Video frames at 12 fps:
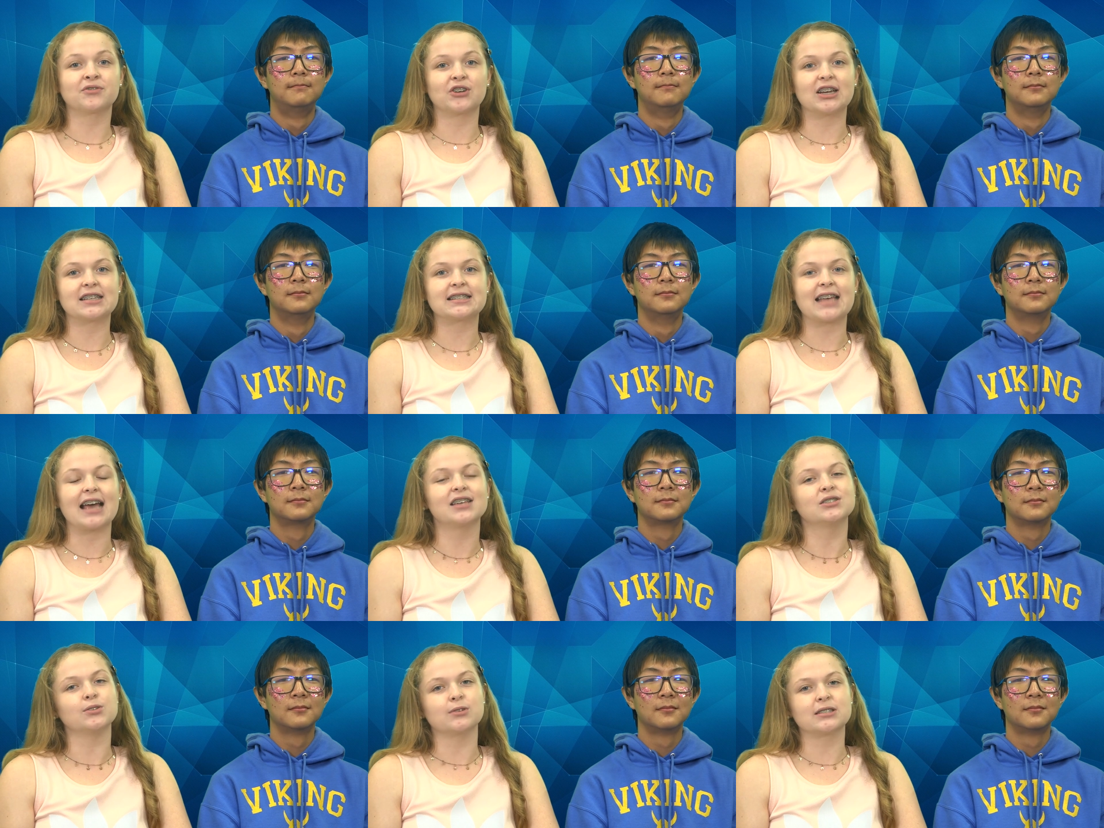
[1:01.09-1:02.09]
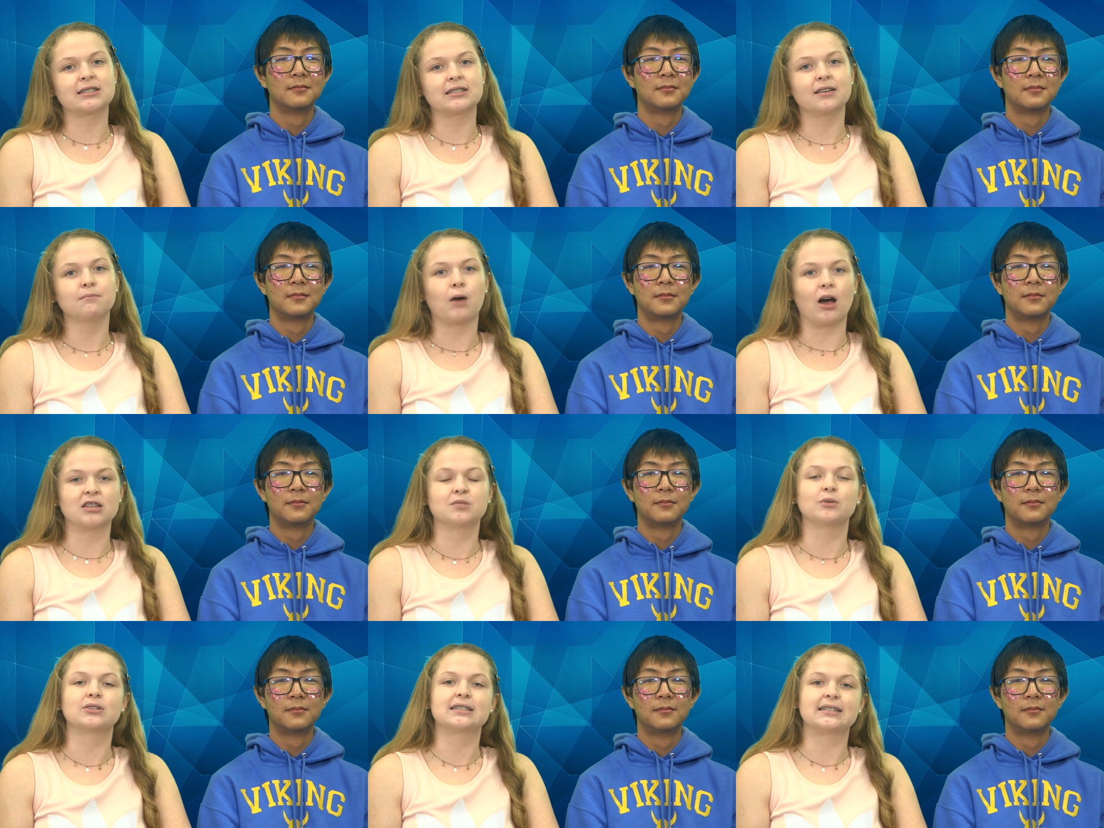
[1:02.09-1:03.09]
Speaker 1: Frias as soon as
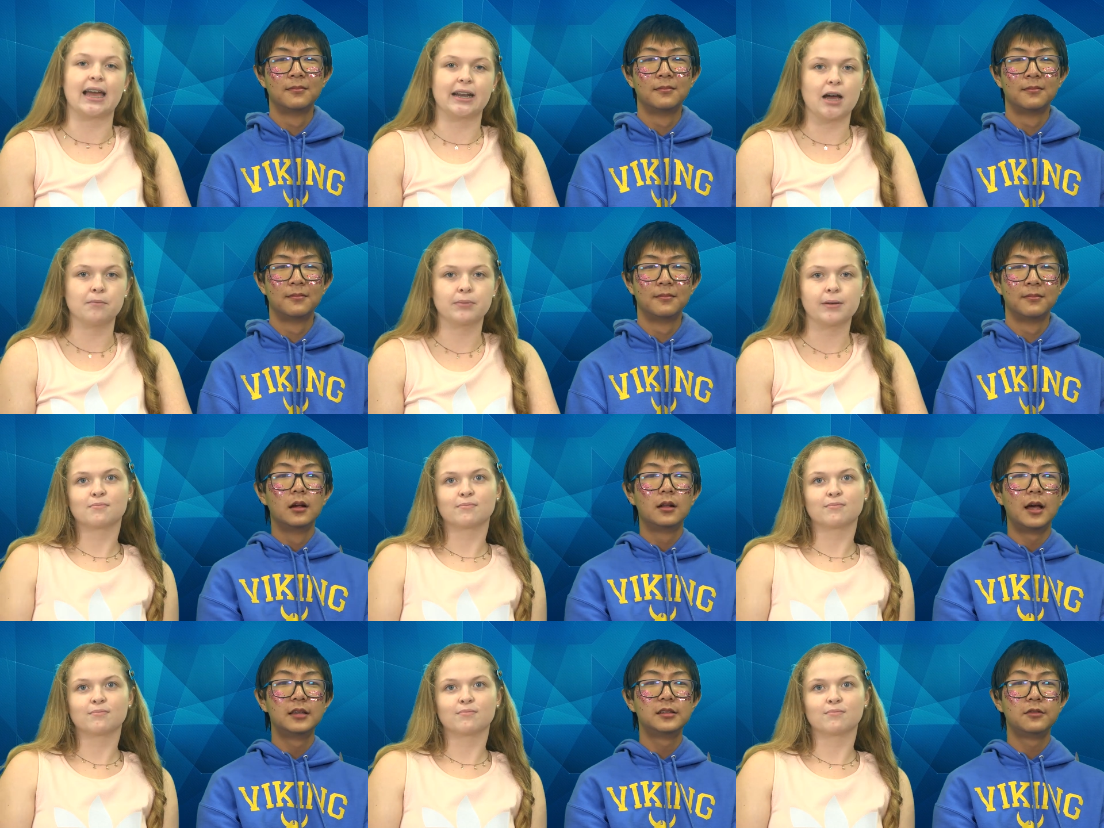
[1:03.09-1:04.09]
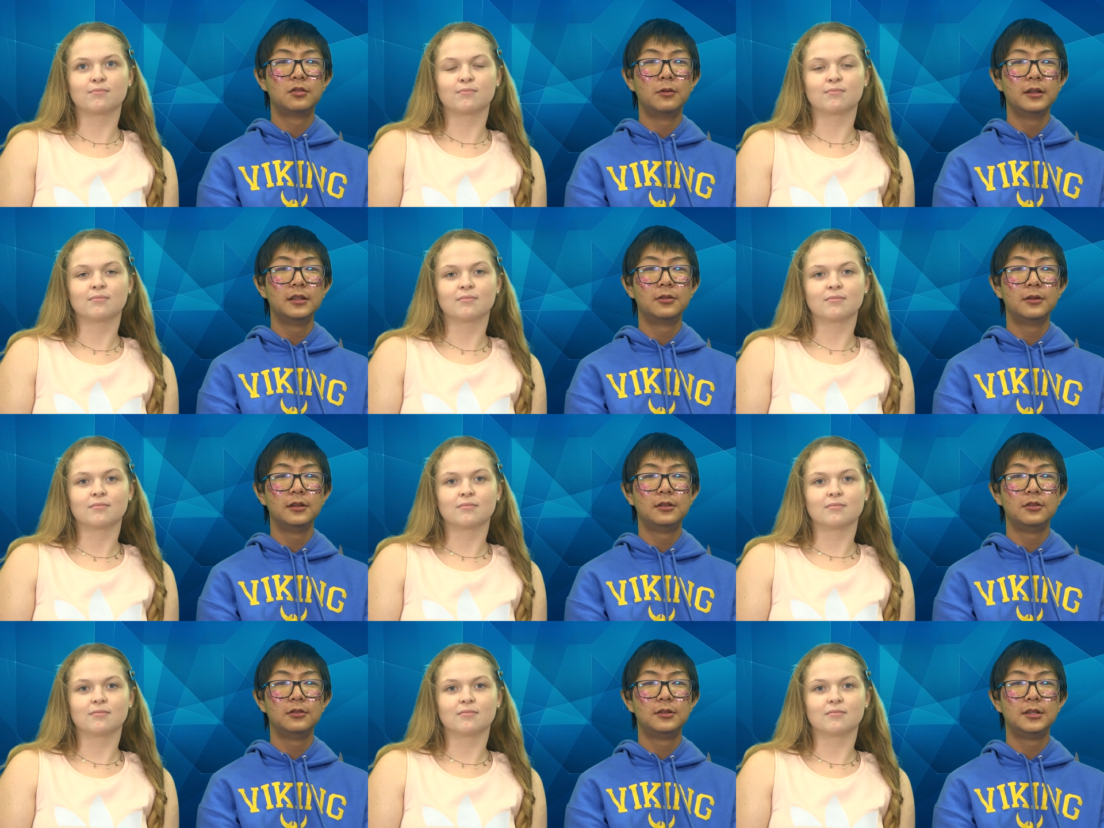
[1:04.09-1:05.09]
possible to sign up.
Speaker 2: Class of
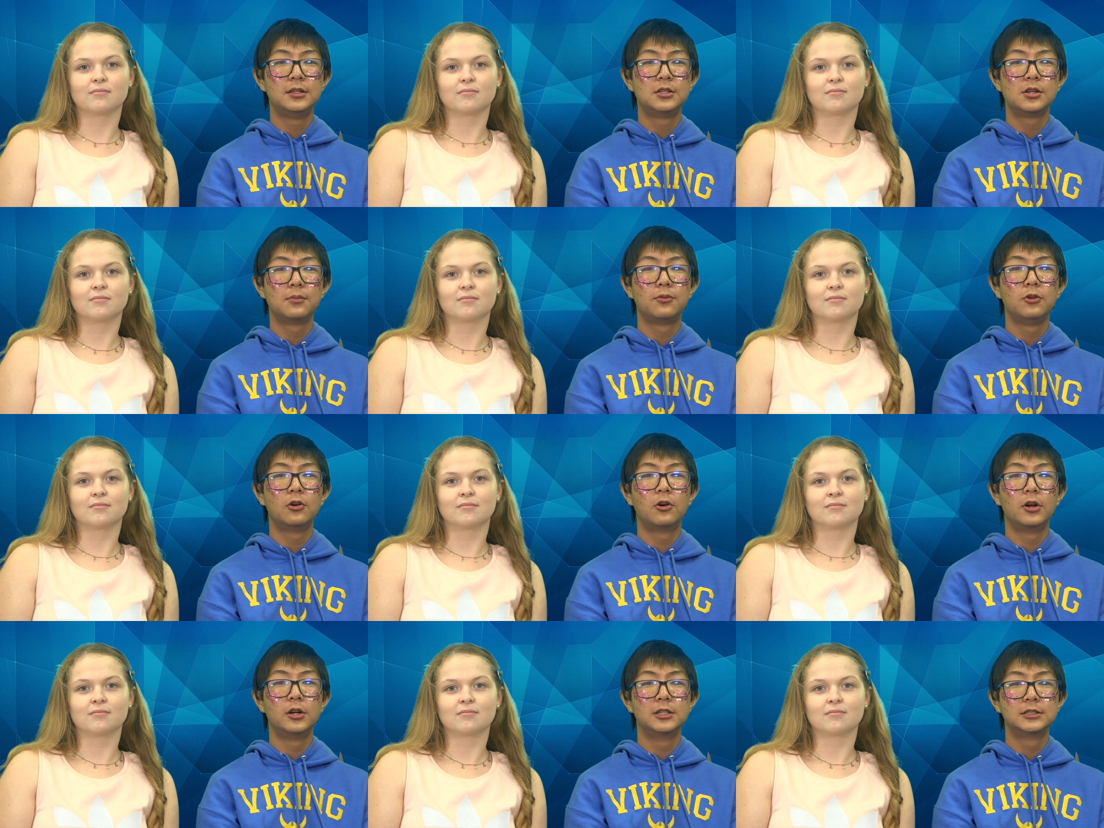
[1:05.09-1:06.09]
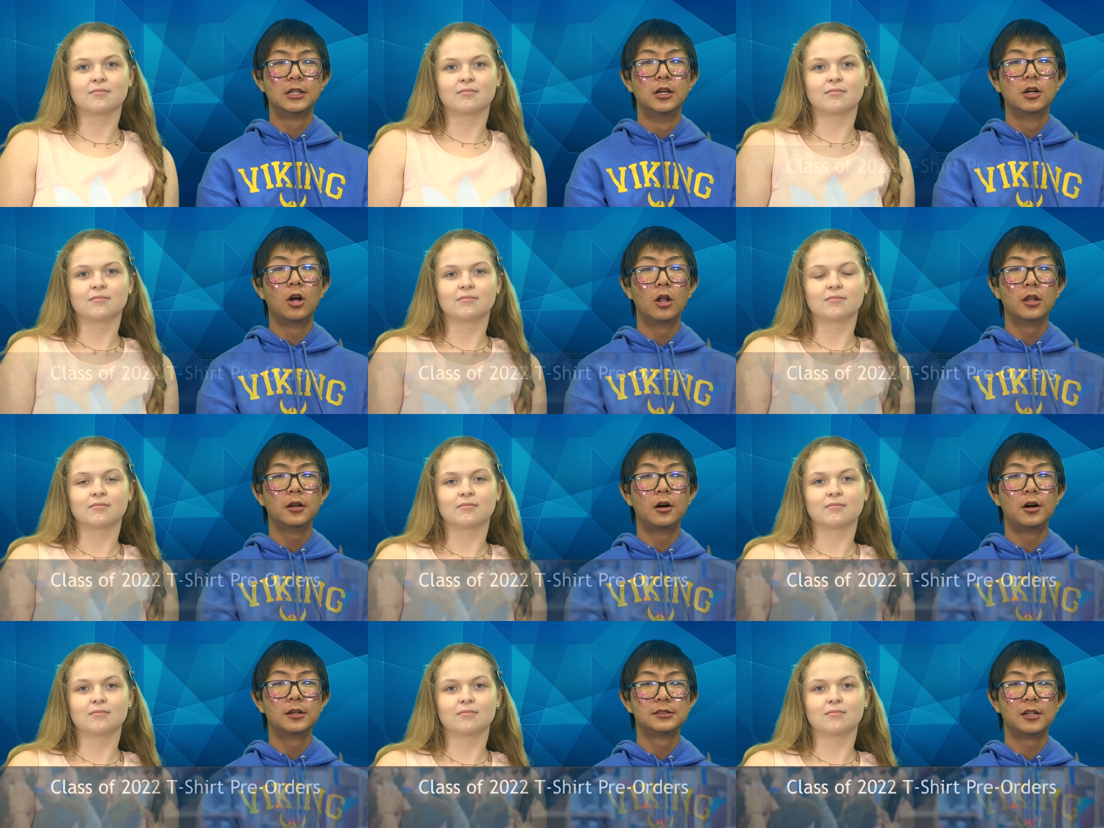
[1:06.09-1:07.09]
2022 t-shirt pre-orders, calling
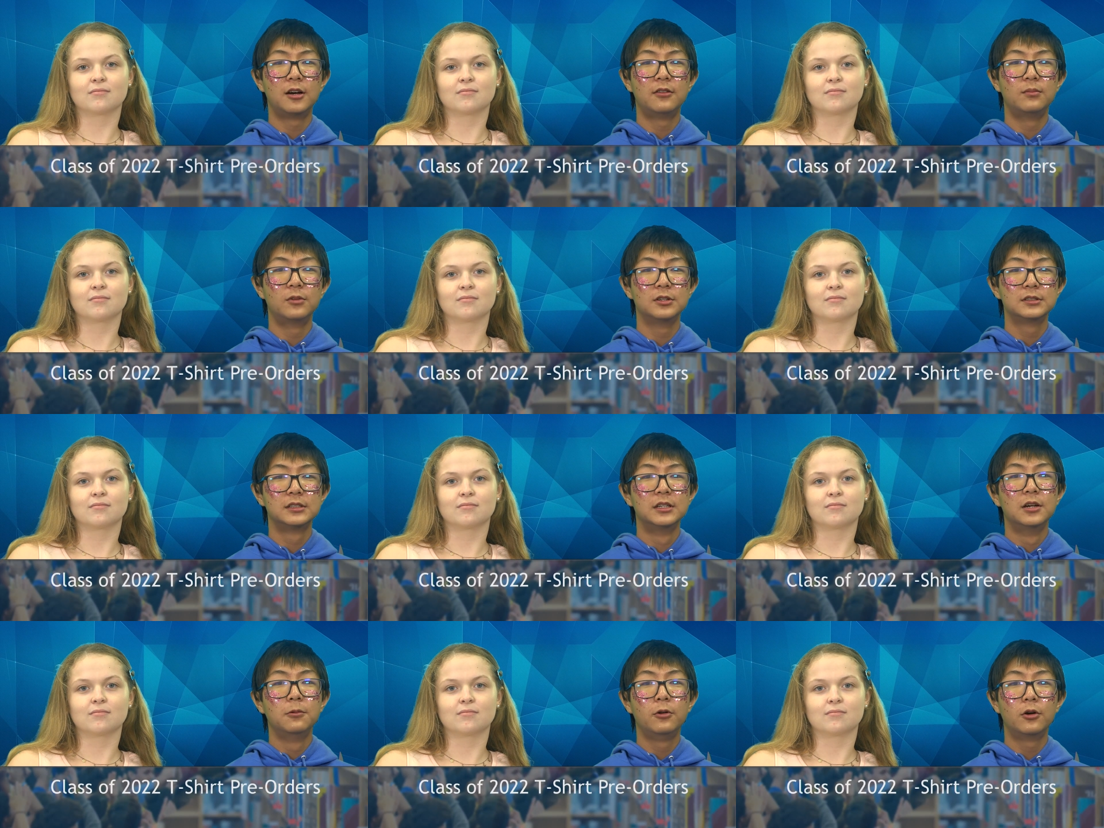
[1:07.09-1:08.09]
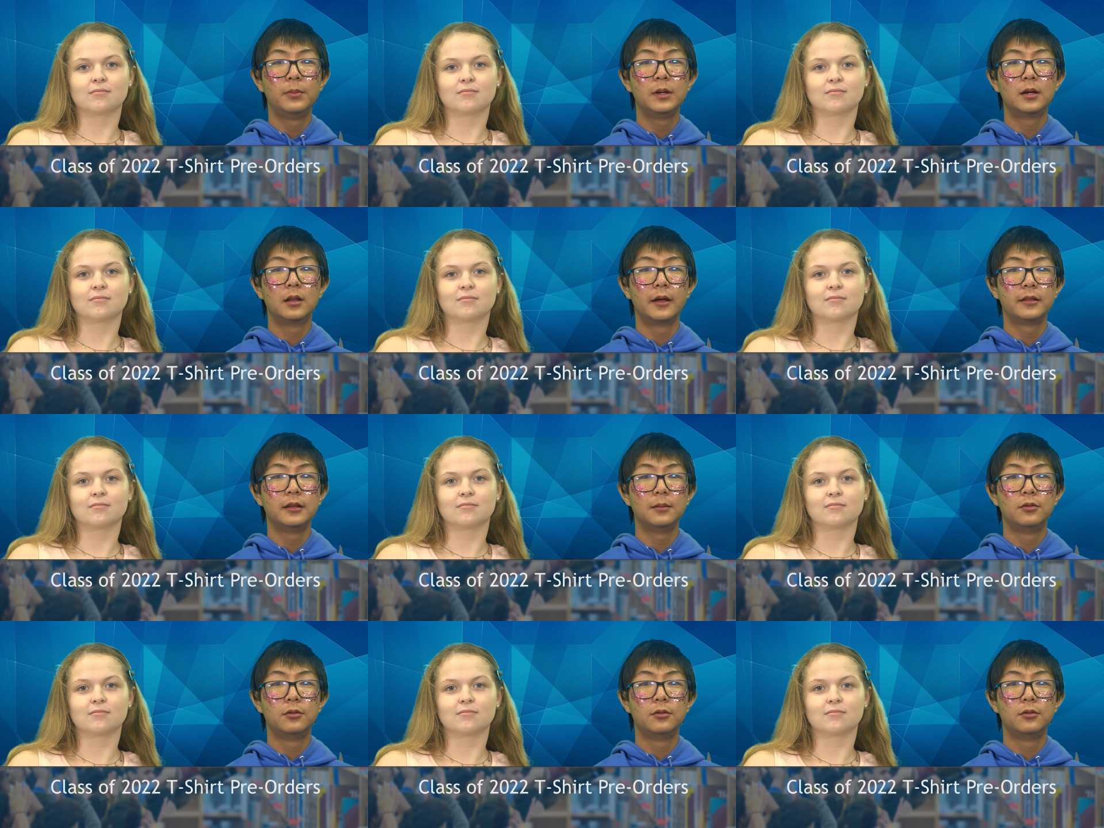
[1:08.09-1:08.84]
all sophomores. We will be collecting